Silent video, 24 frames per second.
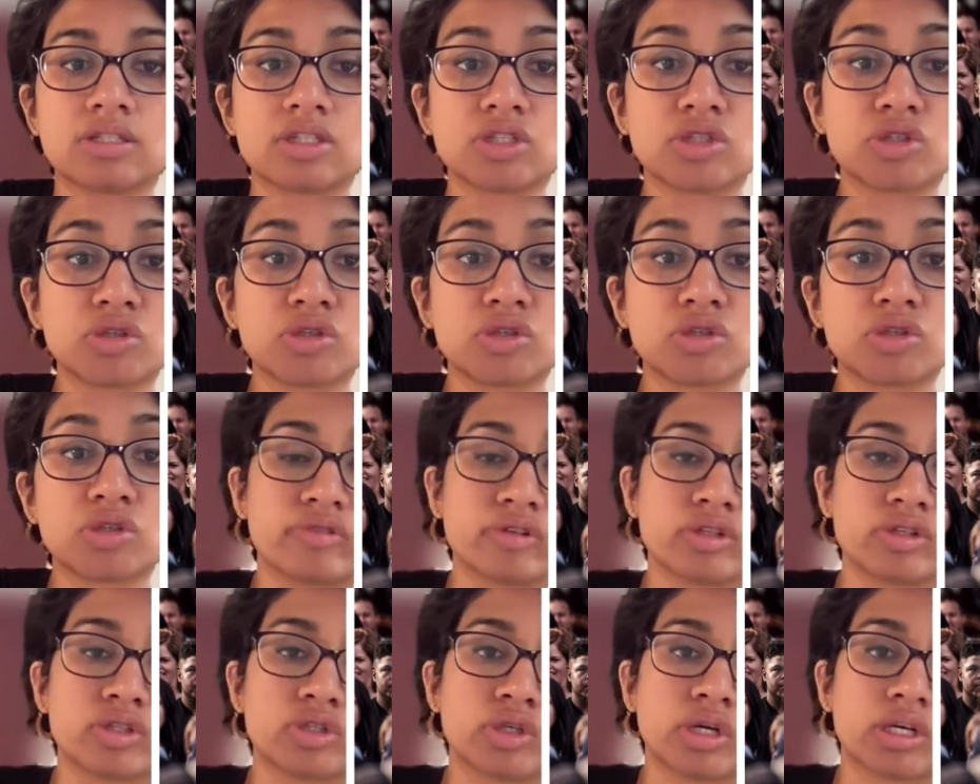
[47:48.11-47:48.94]
Digital
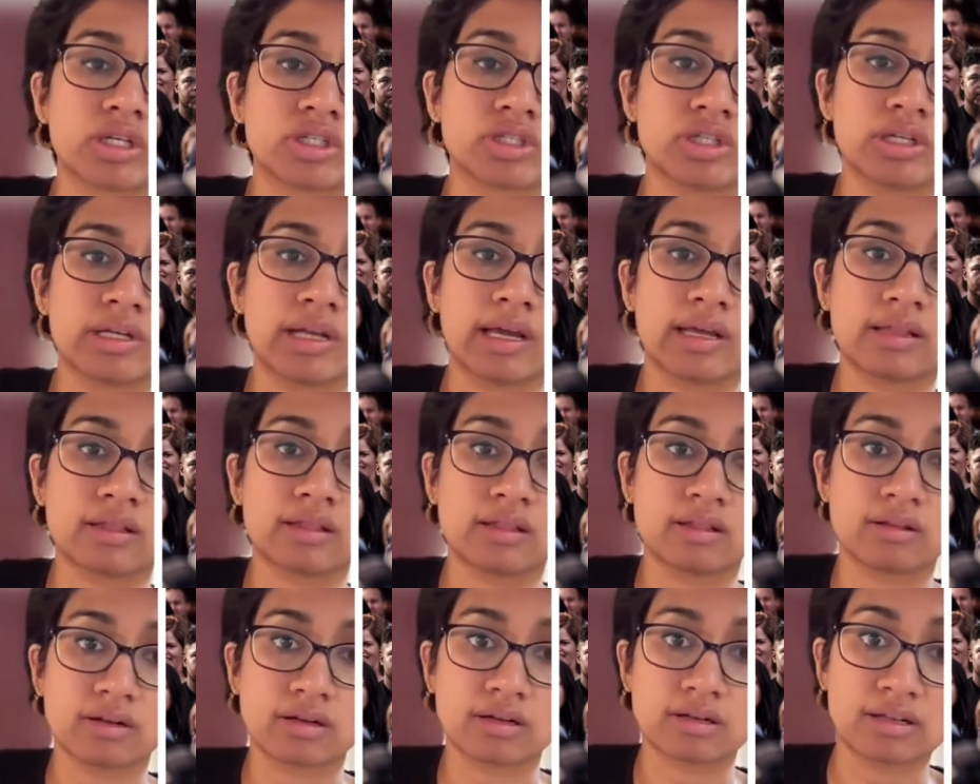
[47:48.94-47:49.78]
infrastructure like
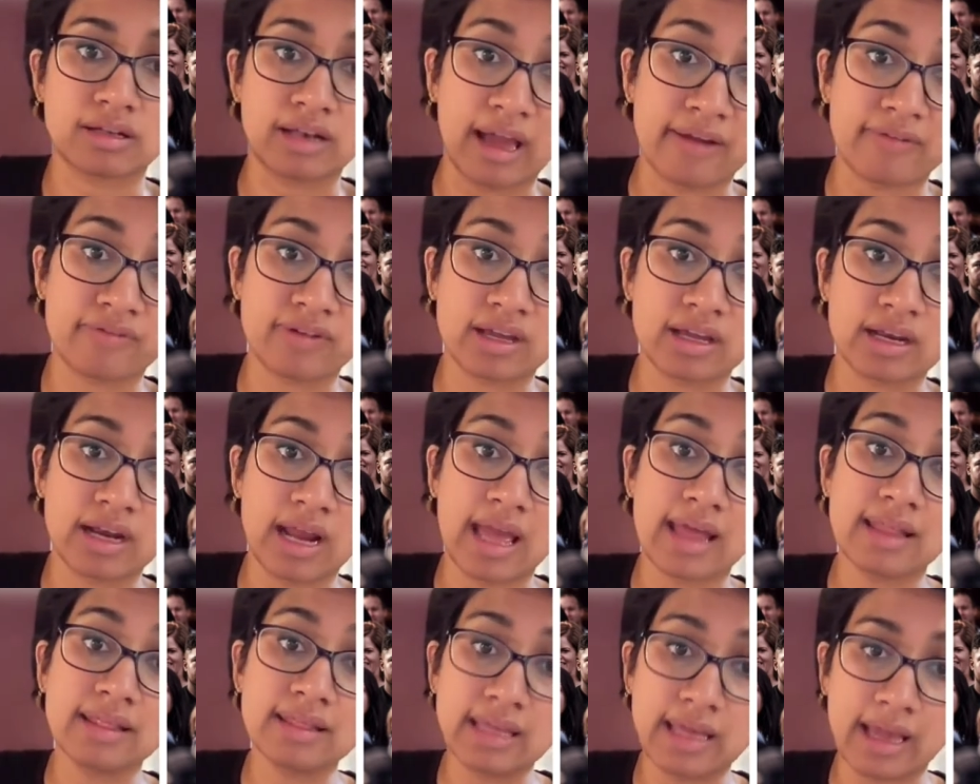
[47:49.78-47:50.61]
the LifeKit
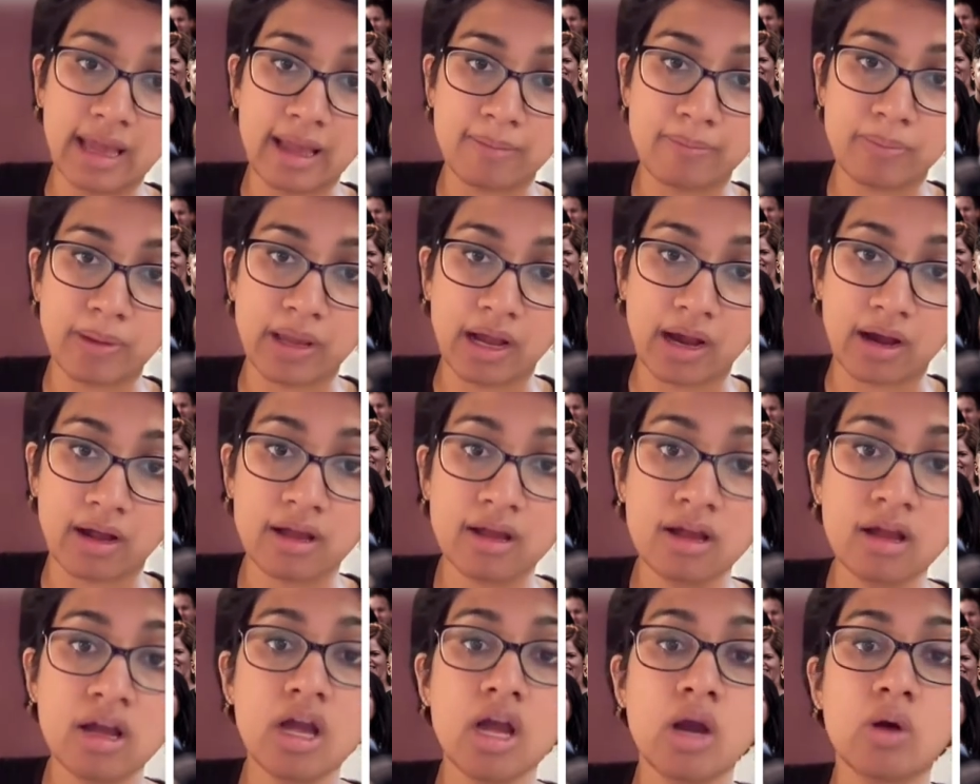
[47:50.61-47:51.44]
and the
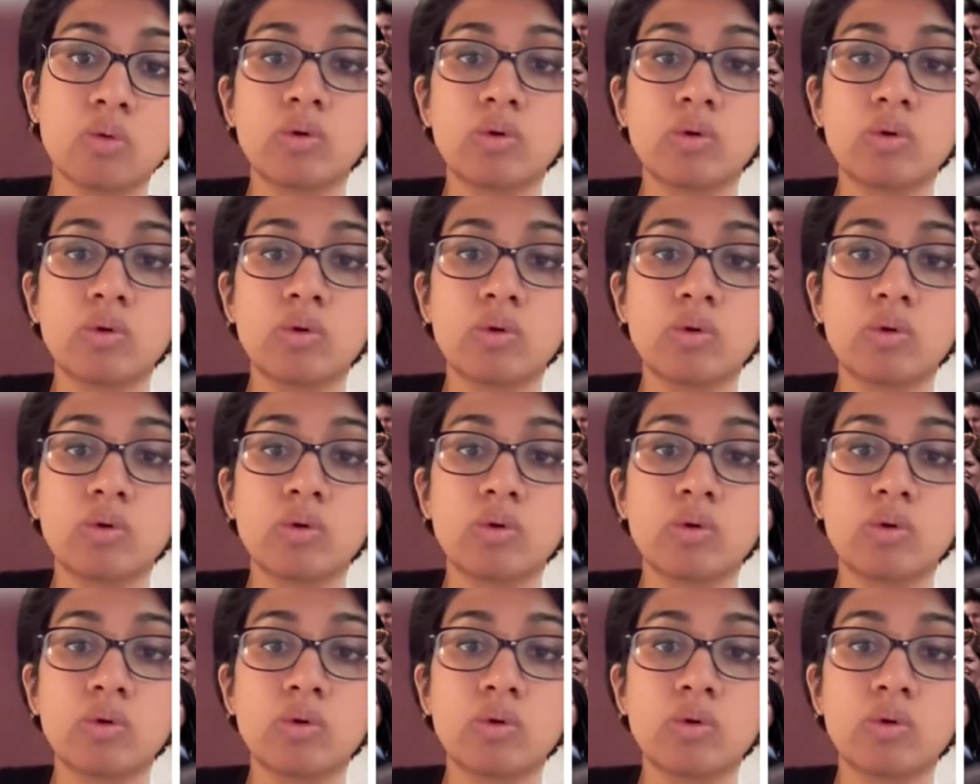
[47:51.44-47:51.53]
API